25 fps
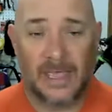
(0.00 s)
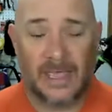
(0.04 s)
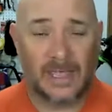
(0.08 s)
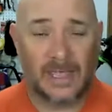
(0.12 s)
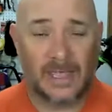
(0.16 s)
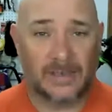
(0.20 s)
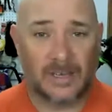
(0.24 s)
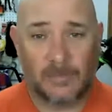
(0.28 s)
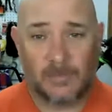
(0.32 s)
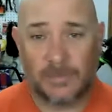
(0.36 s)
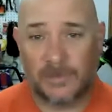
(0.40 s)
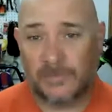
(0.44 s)

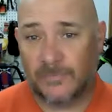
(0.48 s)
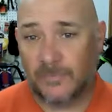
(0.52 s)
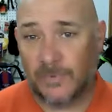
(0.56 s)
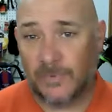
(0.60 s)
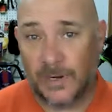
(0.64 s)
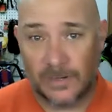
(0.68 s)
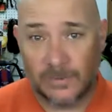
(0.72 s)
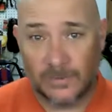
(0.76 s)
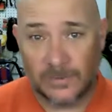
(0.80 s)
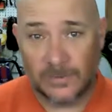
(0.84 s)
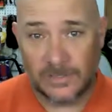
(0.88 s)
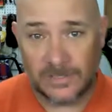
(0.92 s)
at night before
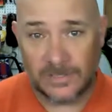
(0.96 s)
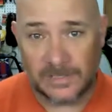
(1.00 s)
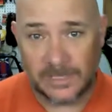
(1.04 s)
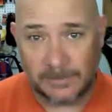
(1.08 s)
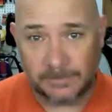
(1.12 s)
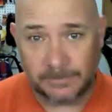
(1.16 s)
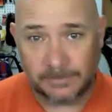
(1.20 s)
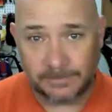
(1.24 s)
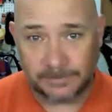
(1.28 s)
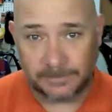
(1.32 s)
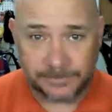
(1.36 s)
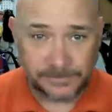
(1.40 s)
I go to
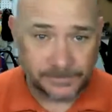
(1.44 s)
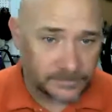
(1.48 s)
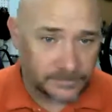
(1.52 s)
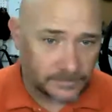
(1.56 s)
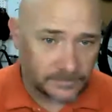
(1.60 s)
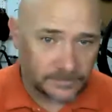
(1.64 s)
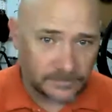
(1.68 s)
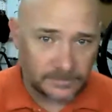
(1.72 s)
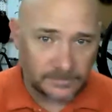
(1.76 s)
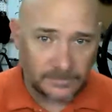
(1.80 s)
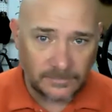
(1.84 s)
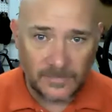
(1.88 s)
sleep.
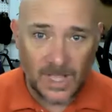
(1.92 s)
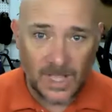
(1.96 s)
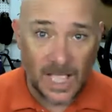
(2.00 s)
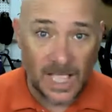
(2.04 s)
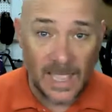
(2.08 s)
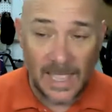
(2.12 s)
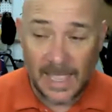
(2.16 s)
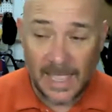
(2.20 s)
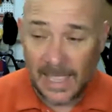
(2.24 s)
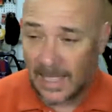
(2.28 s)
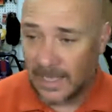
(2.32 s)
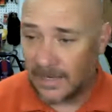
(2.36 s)

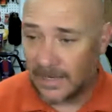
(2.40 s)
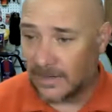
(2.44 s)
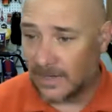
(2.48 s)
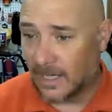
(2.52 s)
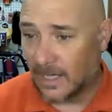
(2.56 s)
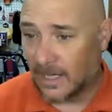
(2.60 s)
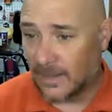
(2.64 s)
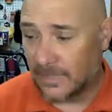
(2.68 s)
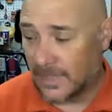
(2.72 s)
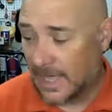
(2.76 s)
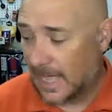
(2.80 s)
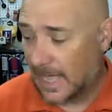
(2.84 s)
And
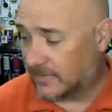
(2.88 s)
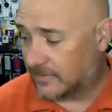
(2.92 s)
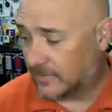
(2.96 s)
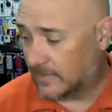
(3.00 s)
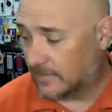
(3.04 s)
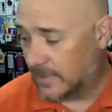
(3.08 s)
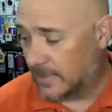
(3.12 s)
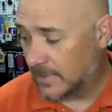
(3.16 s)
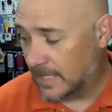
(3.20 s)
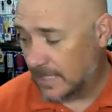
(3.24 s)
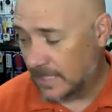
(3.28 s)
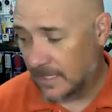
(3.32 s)
that
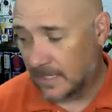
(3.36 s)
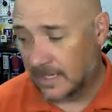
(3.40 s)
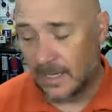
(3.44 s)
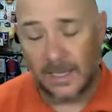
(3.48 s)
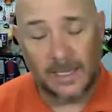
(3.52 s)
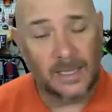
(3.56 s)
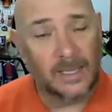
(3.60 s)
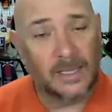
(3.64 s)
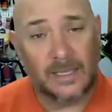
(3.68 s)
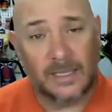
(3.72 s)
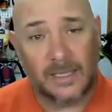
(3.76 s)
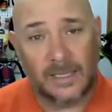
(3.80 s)
to me
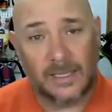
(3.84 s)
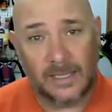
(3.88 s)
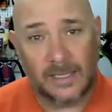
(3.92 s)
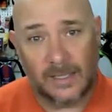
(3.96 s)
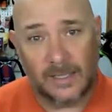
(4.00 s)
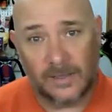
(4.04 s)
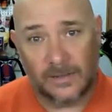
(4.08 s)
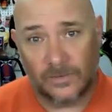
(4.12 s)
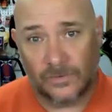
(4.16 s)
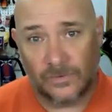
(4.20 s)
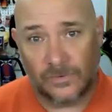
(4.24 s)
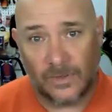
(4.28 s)

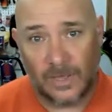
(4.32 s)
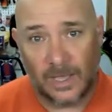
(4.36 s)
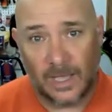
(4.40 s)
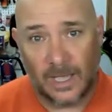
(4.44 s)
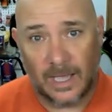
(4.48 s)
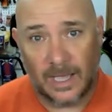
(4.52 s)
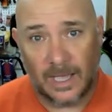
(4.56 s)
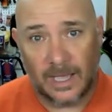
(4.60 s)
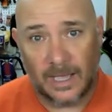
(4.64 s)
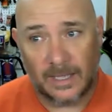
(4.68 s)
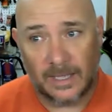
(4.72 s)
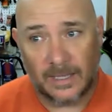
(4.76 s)
is
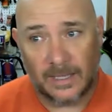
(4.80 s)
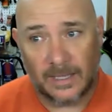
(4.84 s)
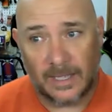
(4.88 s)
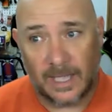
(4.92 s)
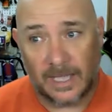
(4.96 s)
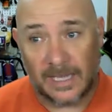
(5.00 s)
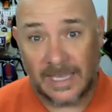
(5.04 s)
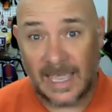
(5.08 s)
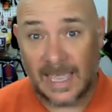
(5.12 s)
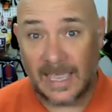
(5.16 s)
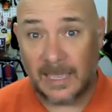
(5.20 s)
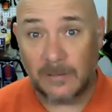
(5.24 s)

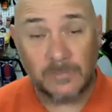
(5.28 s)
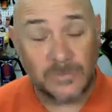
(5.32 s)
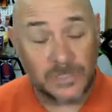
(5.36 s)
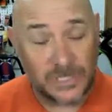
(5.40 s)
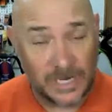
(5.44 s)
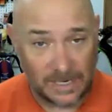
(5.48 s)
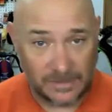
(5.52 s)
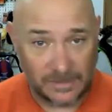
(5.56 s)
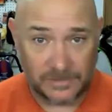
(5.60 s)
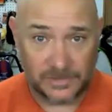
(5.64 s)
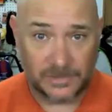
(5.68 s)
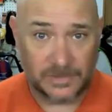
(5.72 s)
a game
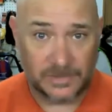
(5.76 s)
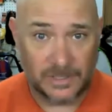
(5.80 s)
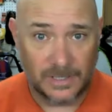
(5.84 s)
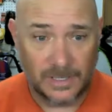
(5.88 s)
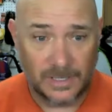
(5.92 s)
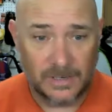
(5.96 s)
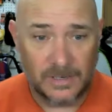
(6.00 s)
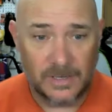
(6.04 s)
changer.